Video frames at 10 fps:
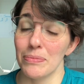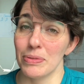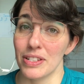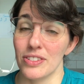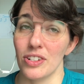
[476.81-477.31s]

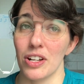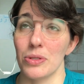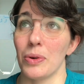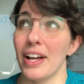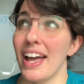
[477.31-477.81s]
Prince
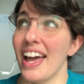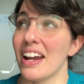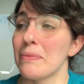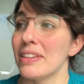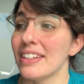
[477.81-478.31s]
Joshua, and
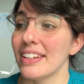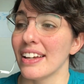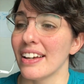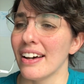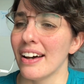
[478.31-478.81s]
I'm
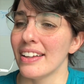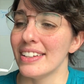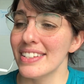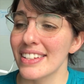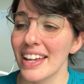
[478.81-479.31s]
thinking,
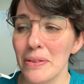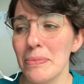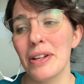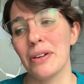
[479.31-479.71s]
this can't be a